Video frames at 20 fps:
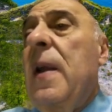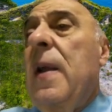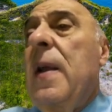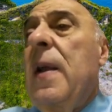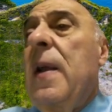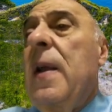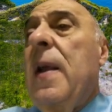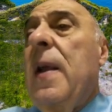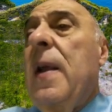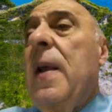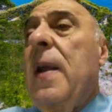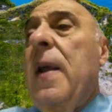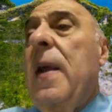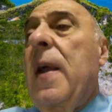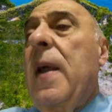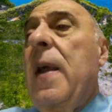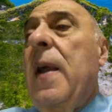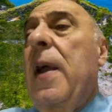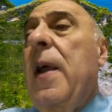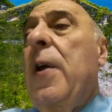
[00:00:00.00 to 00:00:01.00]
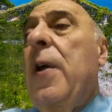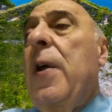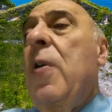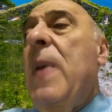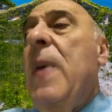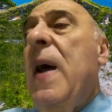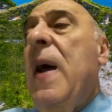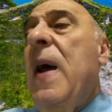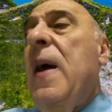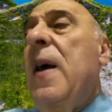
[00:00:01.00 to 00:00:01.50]
uh,
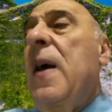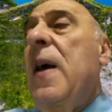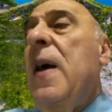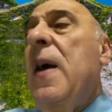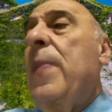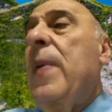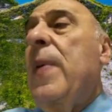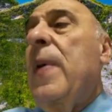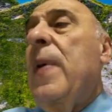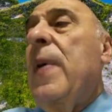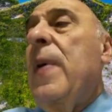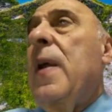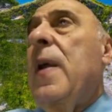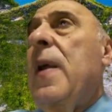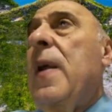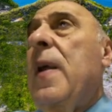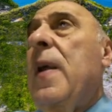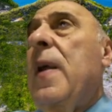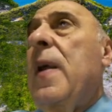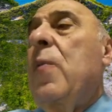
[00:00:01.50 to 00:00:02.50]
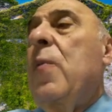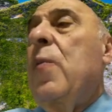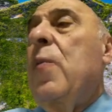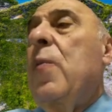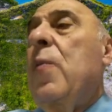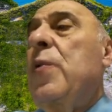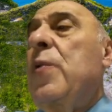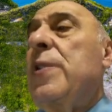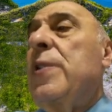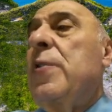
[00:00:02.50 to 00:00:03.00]
Erenumab, uh,
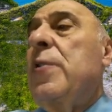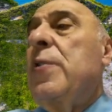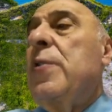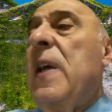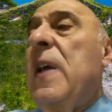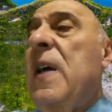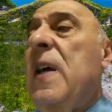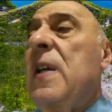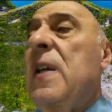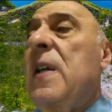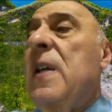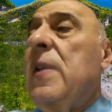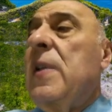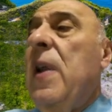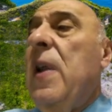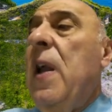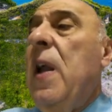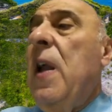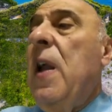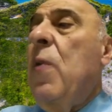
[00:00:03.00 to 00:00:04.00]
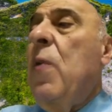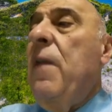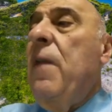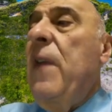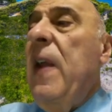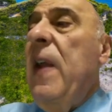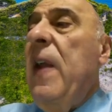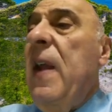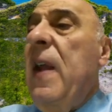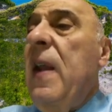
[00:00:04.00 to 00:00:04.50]
which is known as
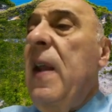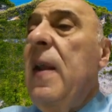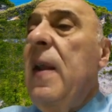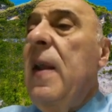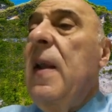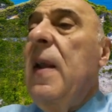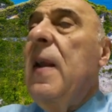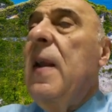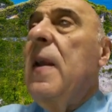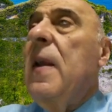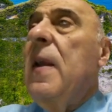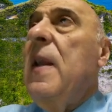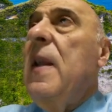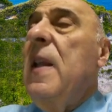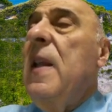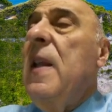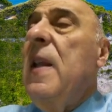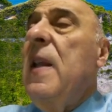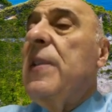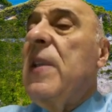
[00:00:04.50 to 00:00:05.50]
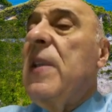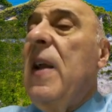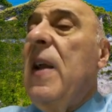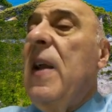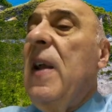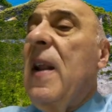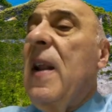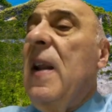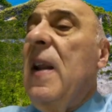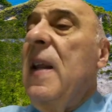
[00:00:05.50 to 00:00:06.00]
Aimovig, is
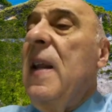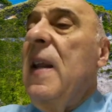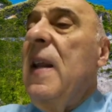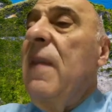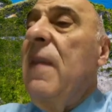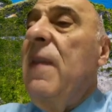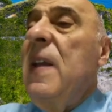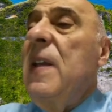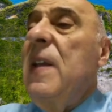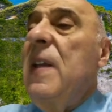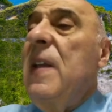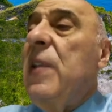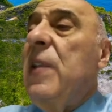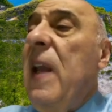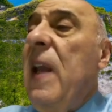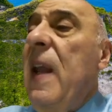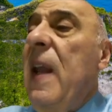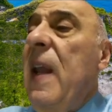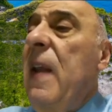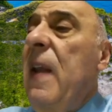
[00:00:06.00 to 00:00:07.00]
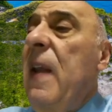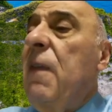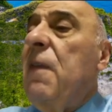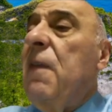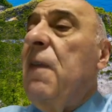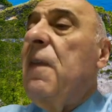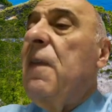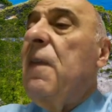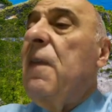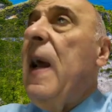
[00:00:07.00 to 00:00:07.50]
relatively safe
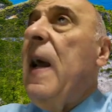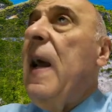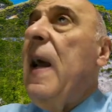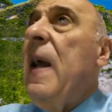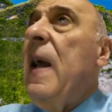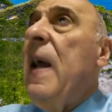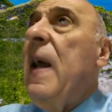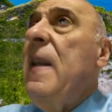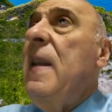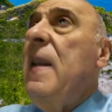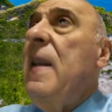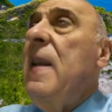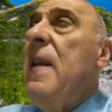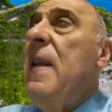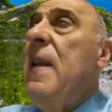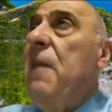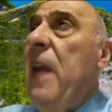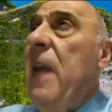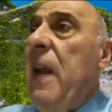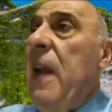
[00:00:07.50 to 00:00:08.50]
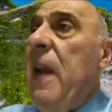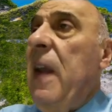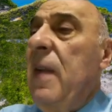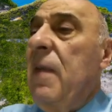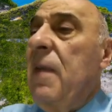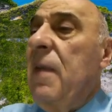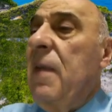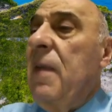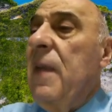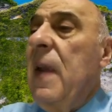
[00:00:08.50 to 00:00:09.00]
and effective
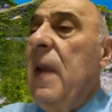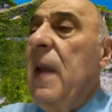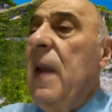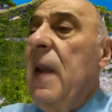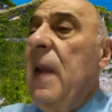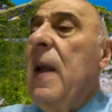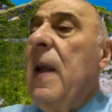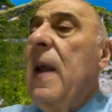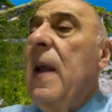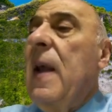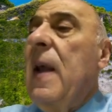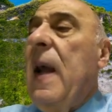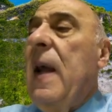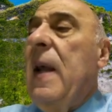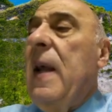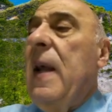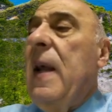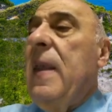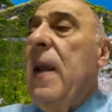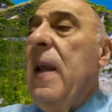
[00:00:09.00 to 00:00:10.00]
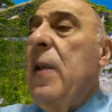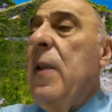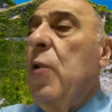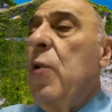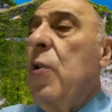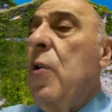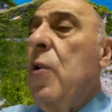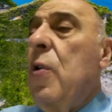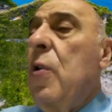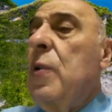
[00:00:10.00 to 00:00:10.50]
at a
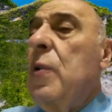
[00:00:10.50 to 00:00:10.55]
dose